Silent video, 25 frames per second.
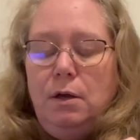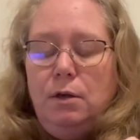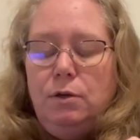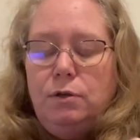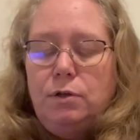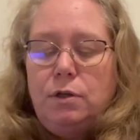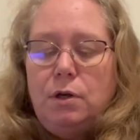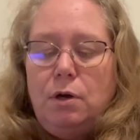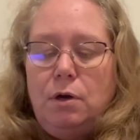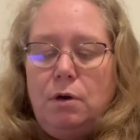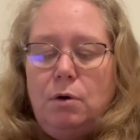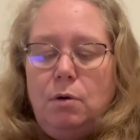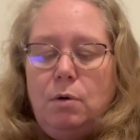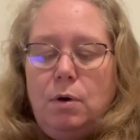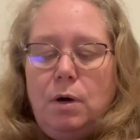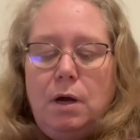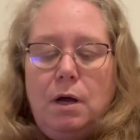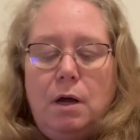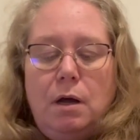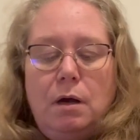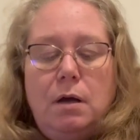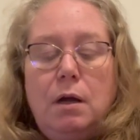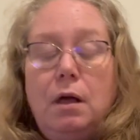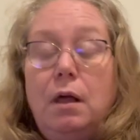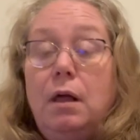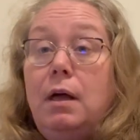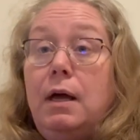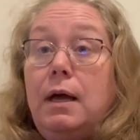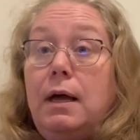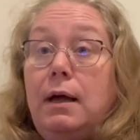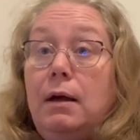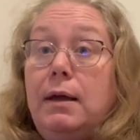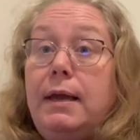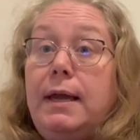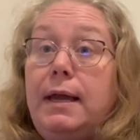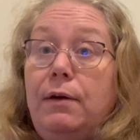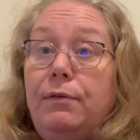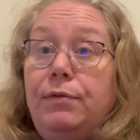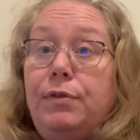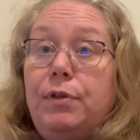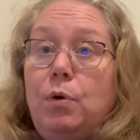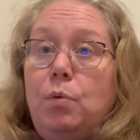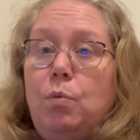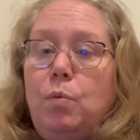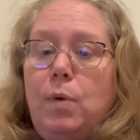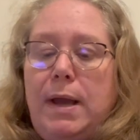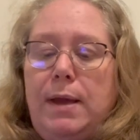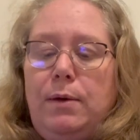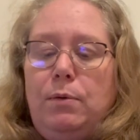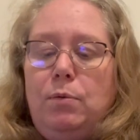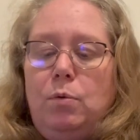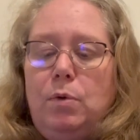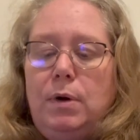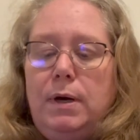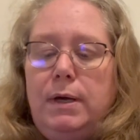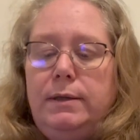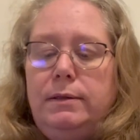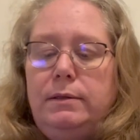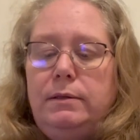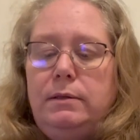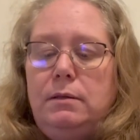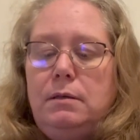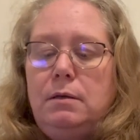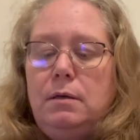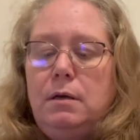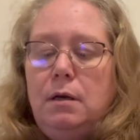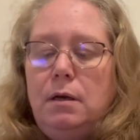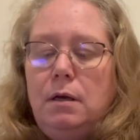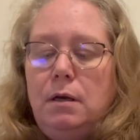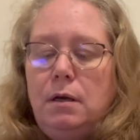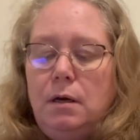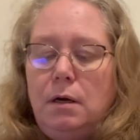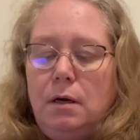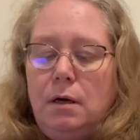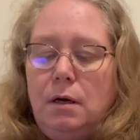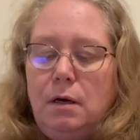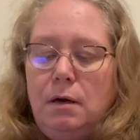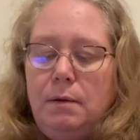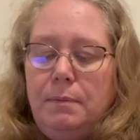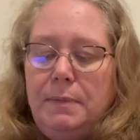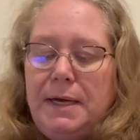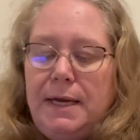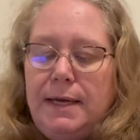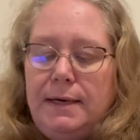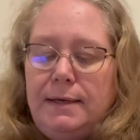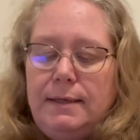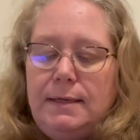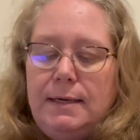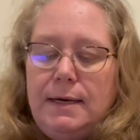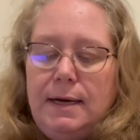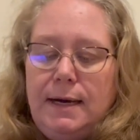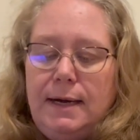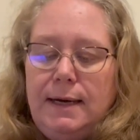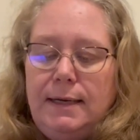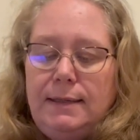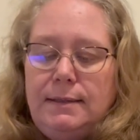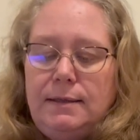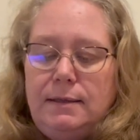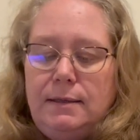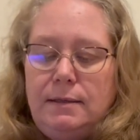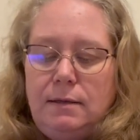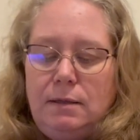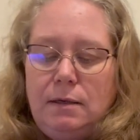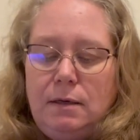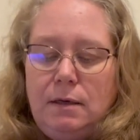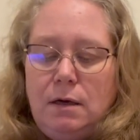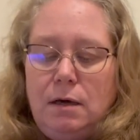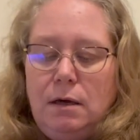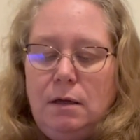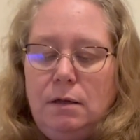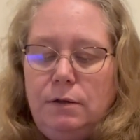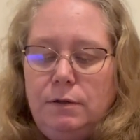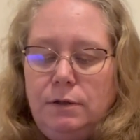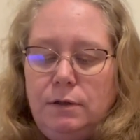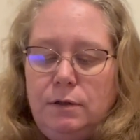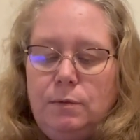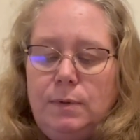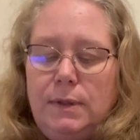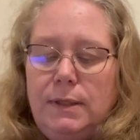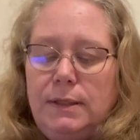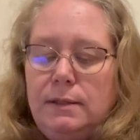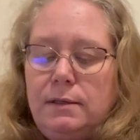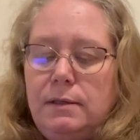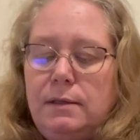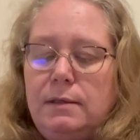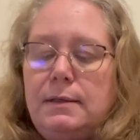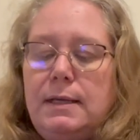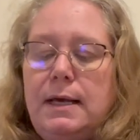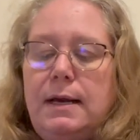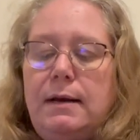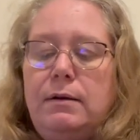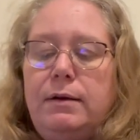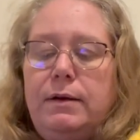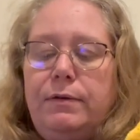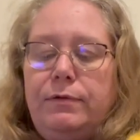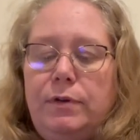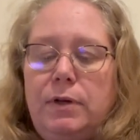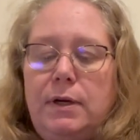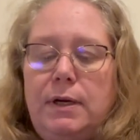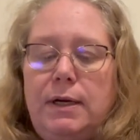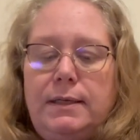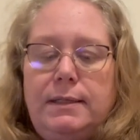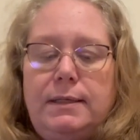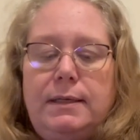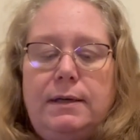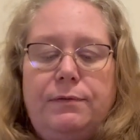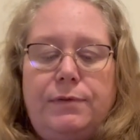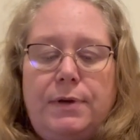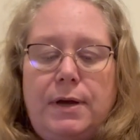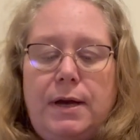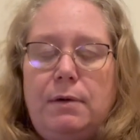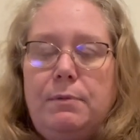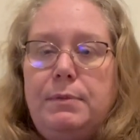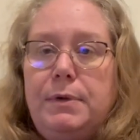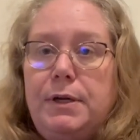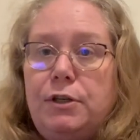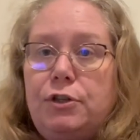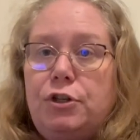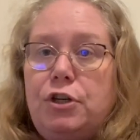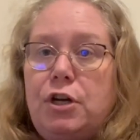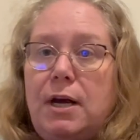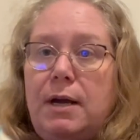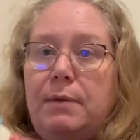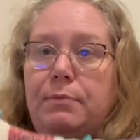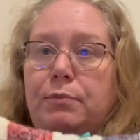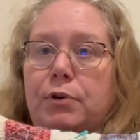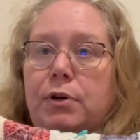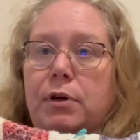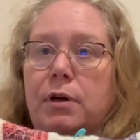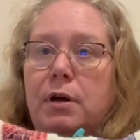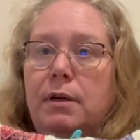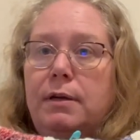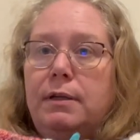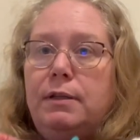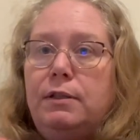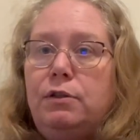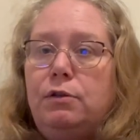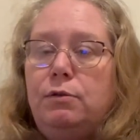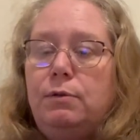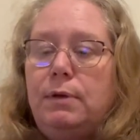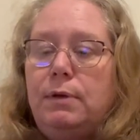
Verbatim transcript: So I'll, call, I'll count the white ones um, and not the colored ones because that'll give you an idea of how much I put on in two